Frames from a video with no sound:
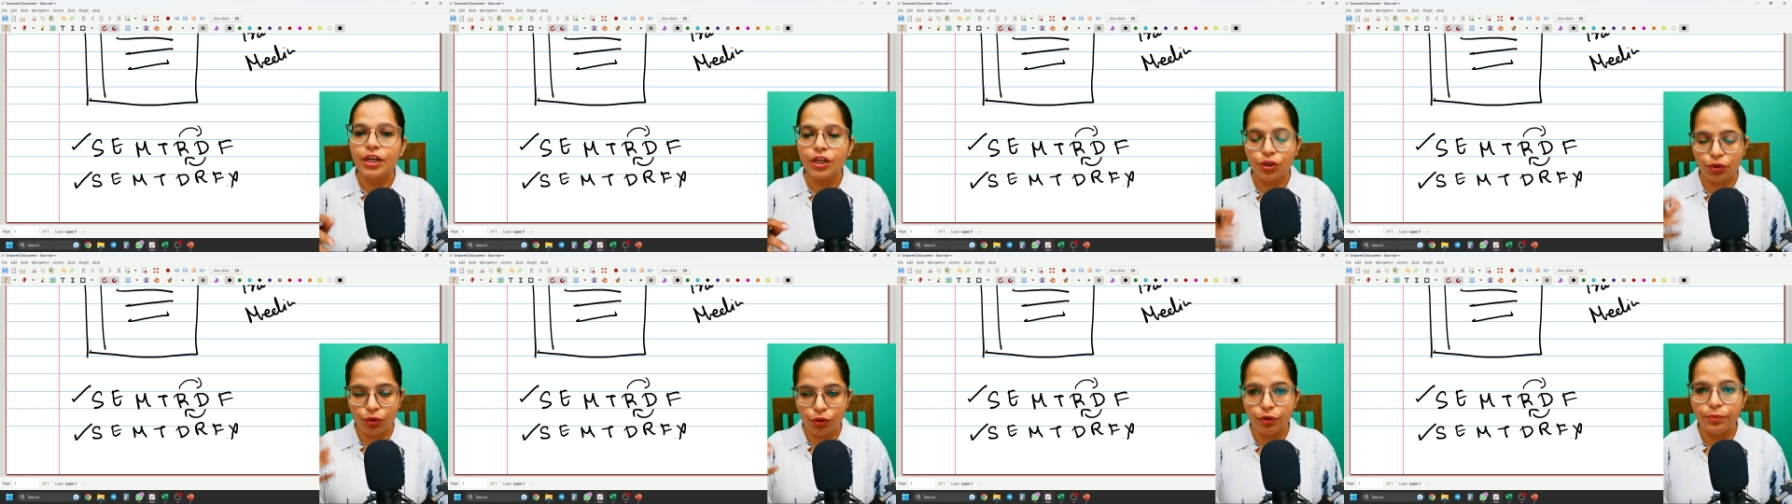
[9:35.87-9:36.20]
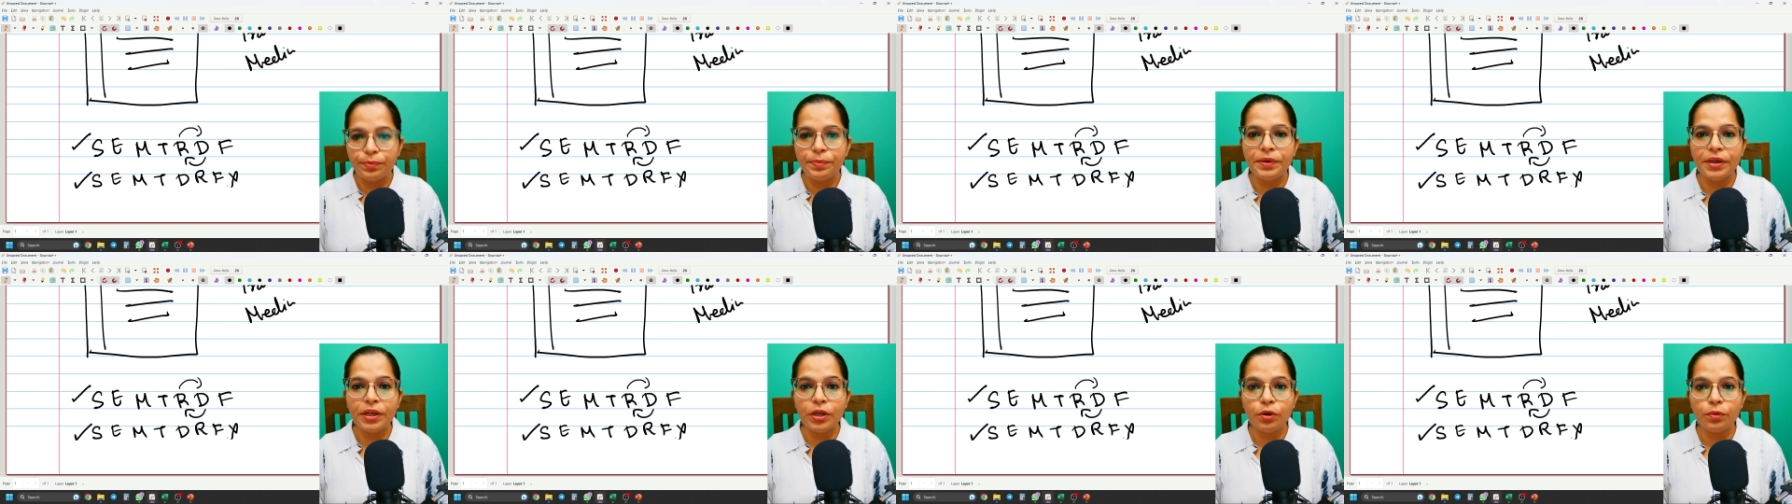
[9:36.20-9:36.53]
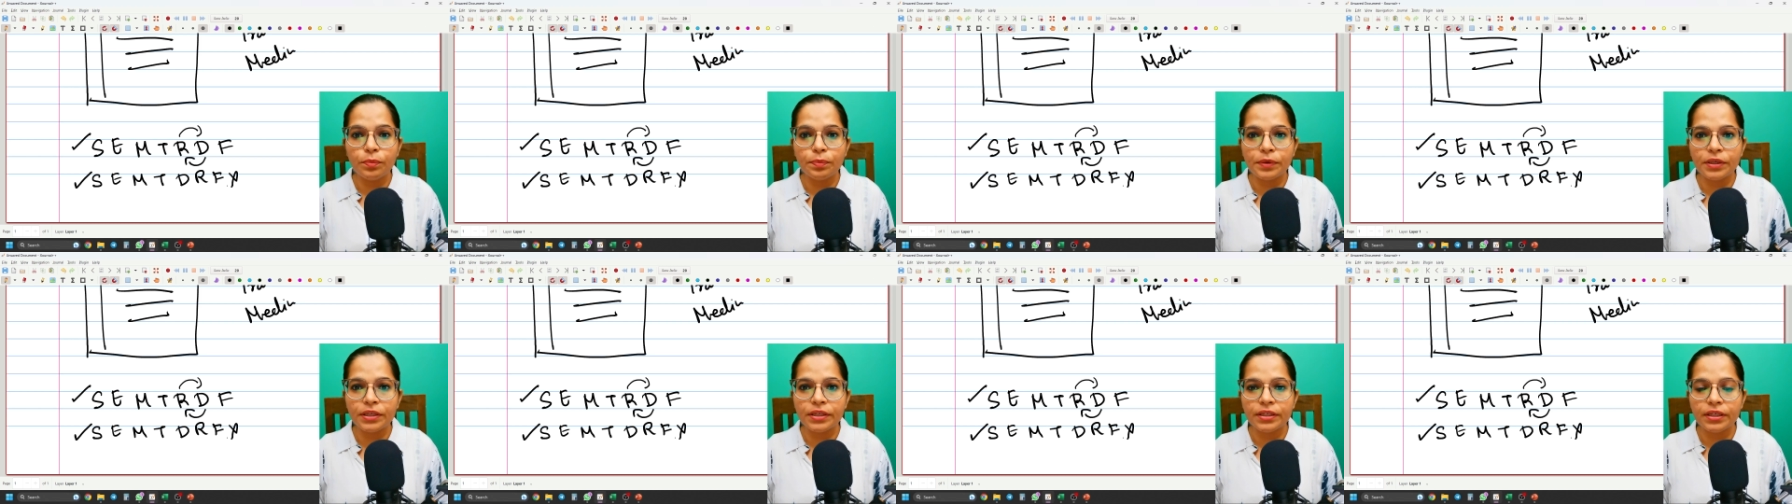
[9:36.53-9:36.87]
it could be an
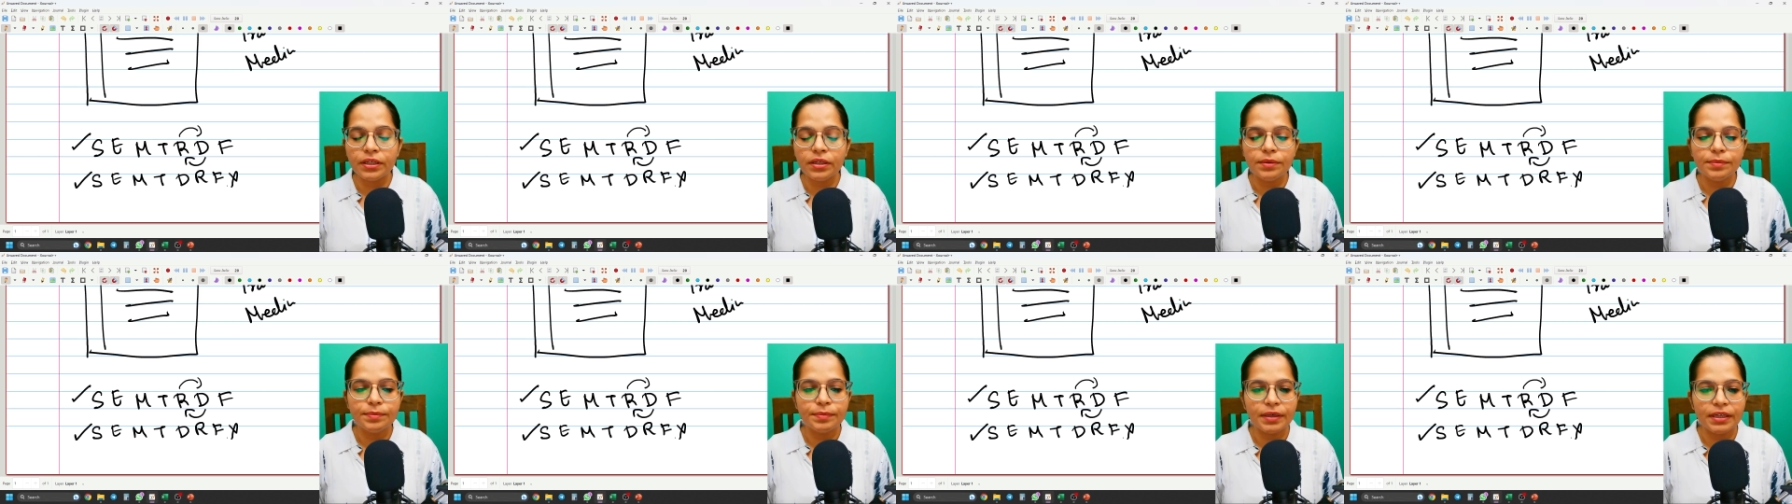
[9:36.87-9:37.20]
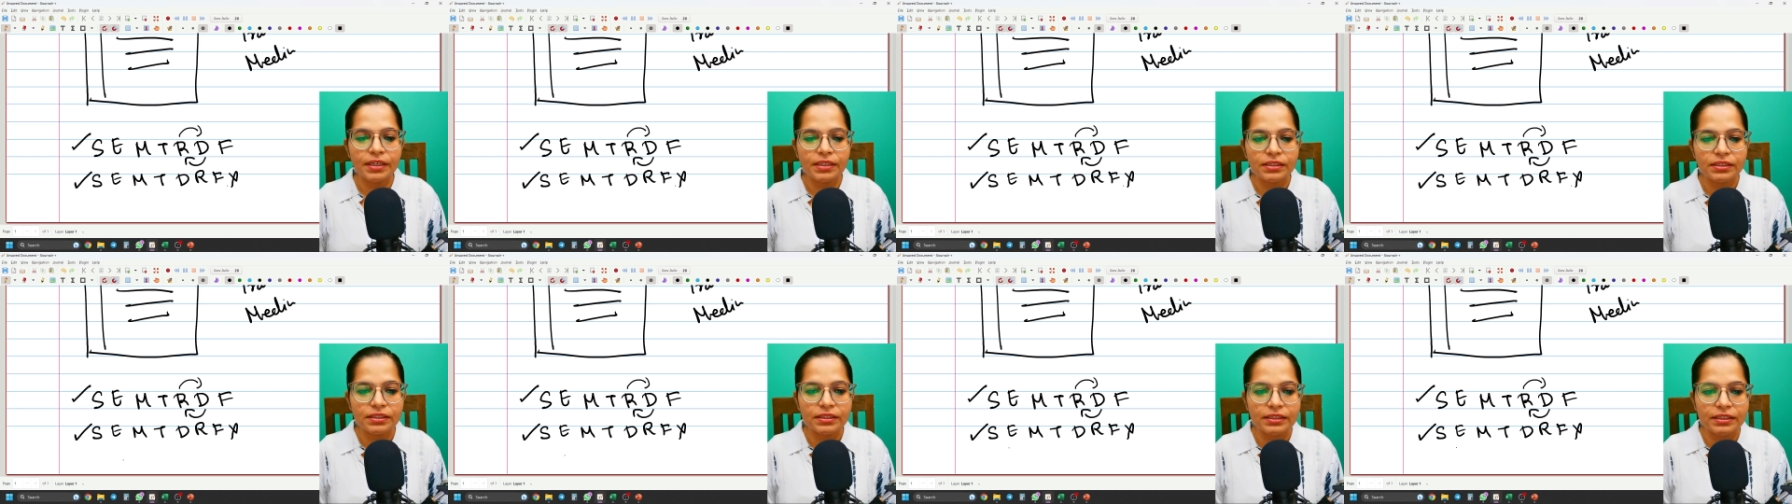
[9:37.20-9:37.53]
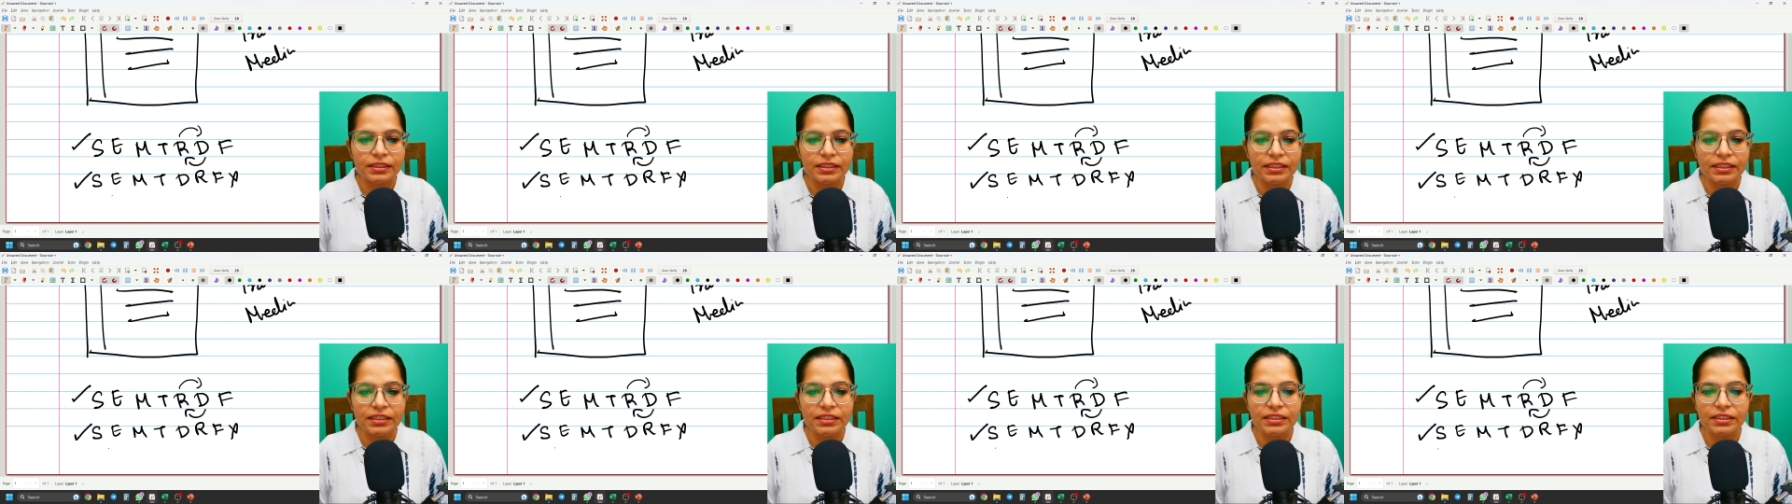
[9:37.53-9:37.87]
opinion but
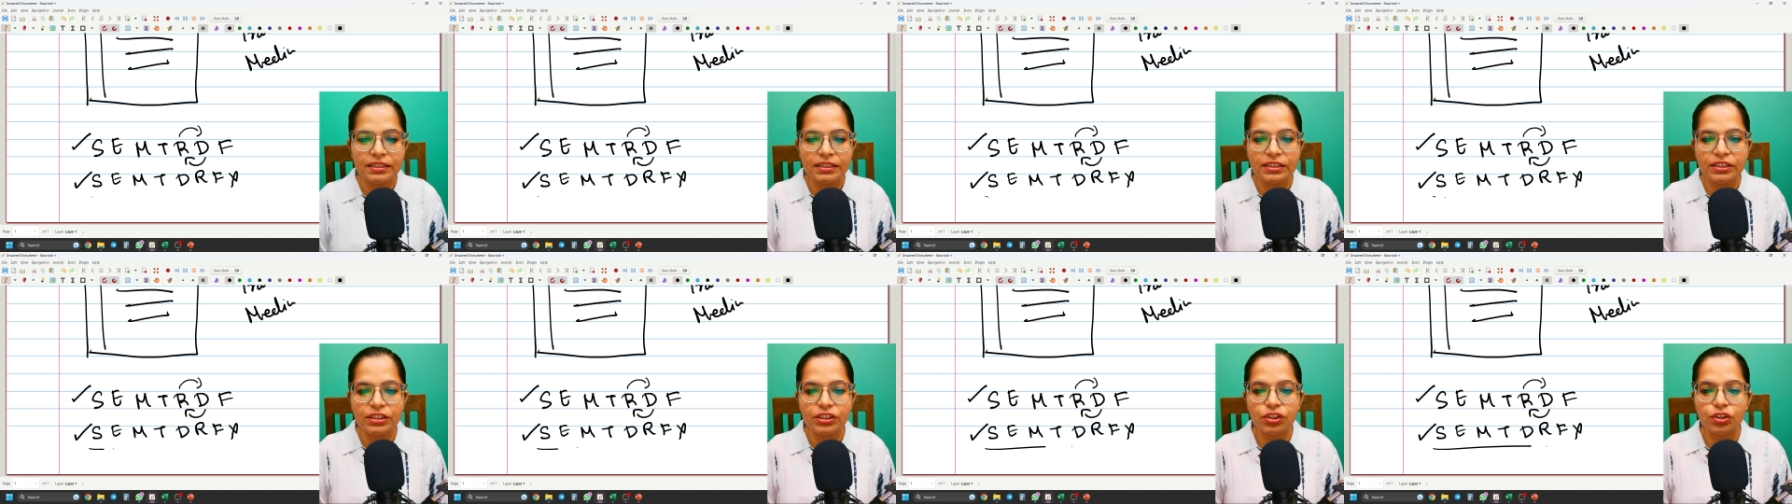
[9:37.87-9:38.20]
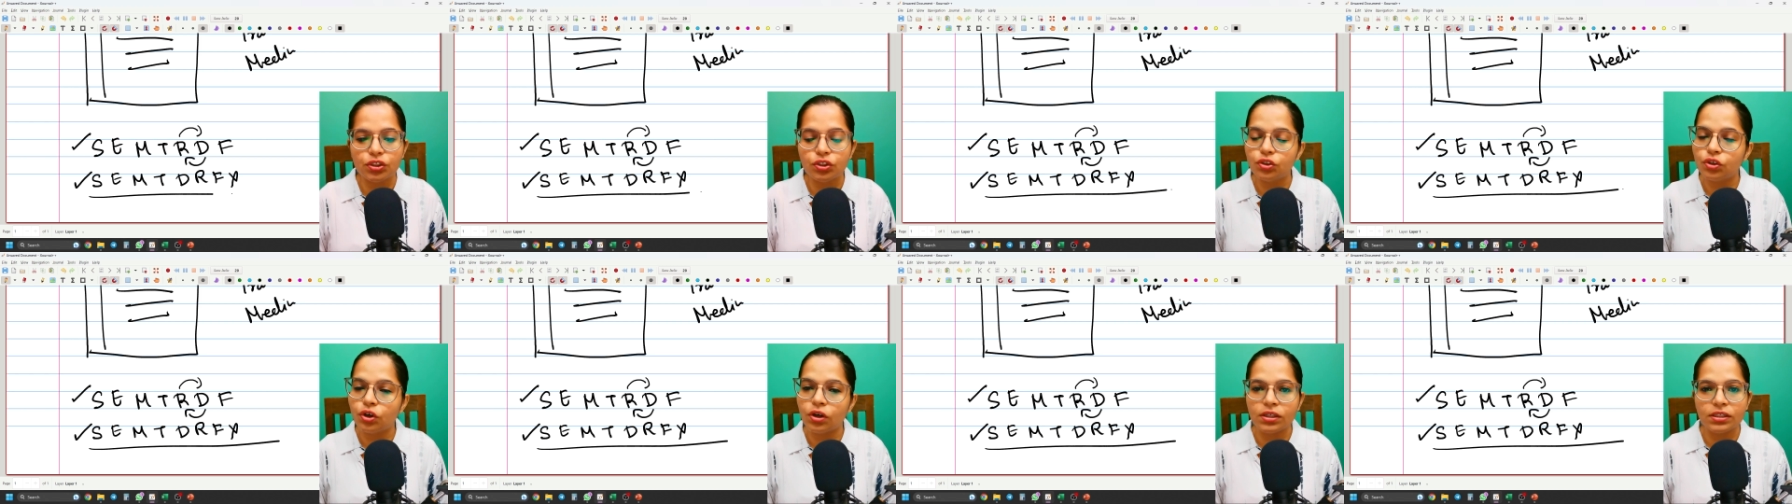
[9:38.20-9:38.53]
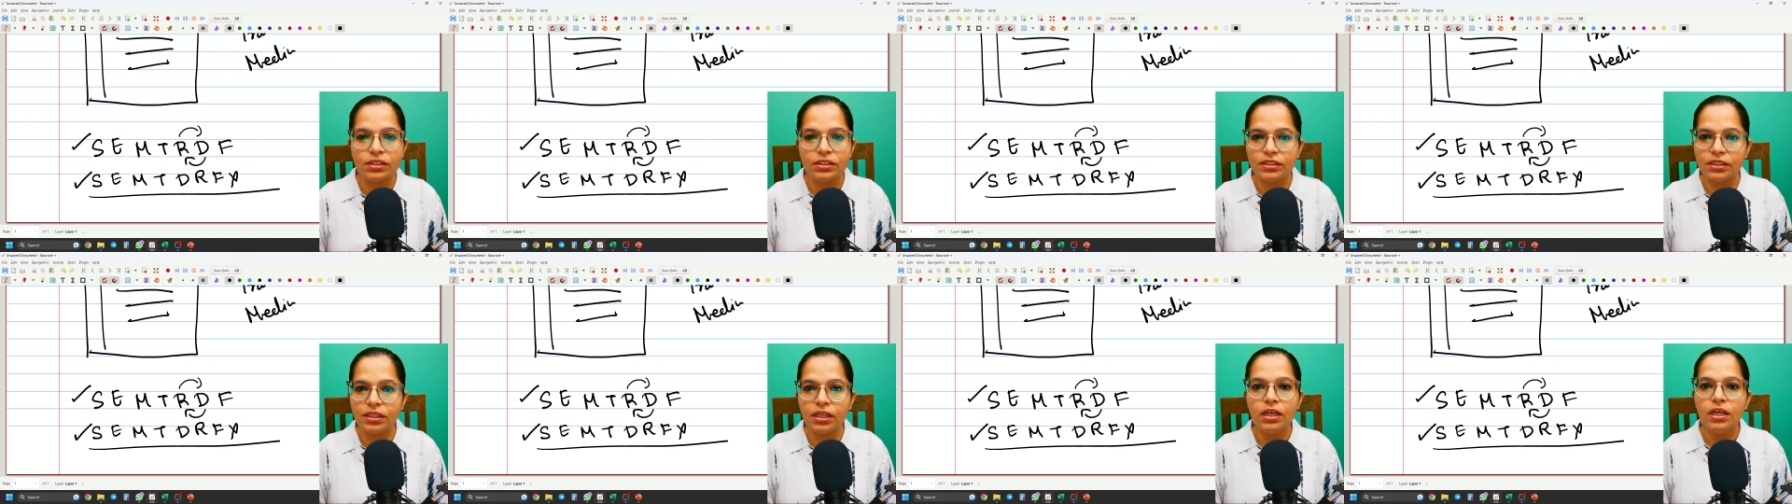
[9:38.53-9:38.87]
this is
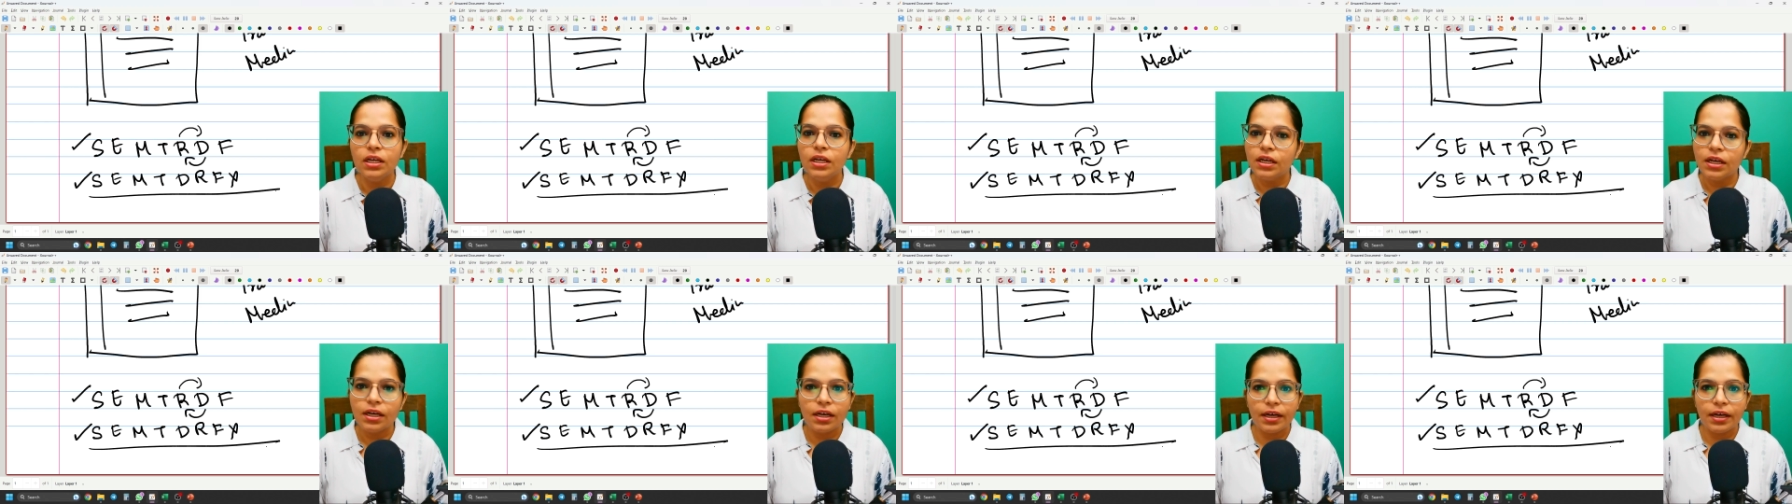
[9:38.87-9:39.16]
not the